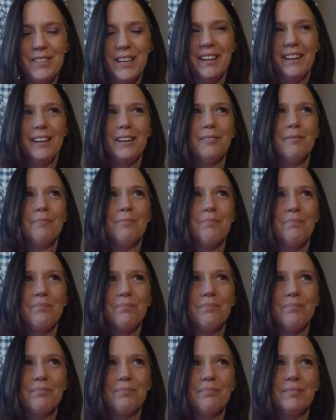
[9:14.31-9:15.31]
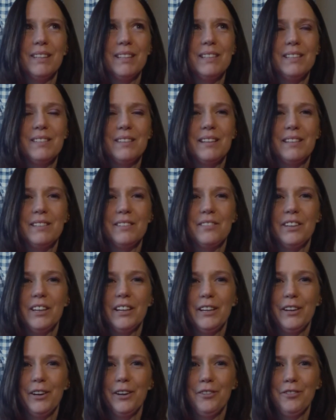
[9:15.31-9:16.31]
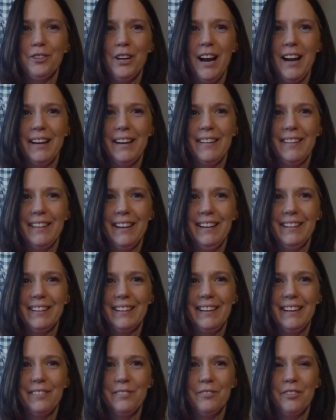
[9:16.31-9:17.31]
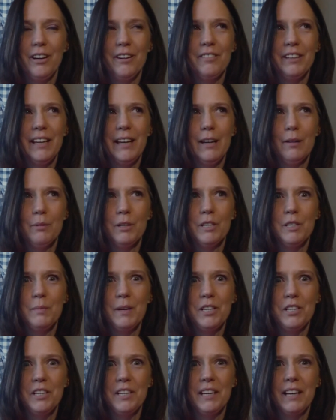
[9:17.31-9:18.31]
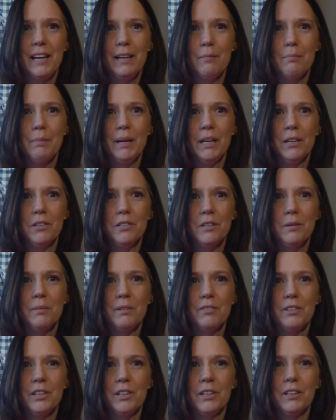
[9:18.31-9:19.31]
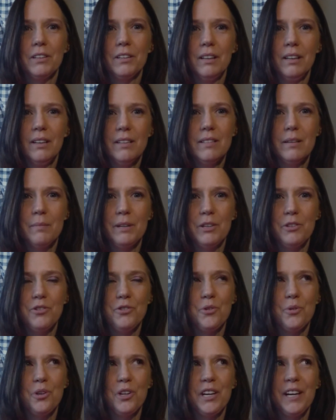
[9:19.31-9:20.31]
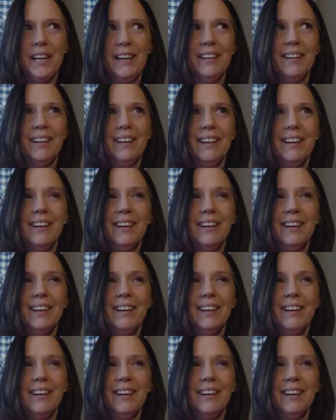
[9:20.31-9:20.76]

Um, it's it's a very nerve wracking thing to get in front of a camera, especially to kind of bear some of your some of your story.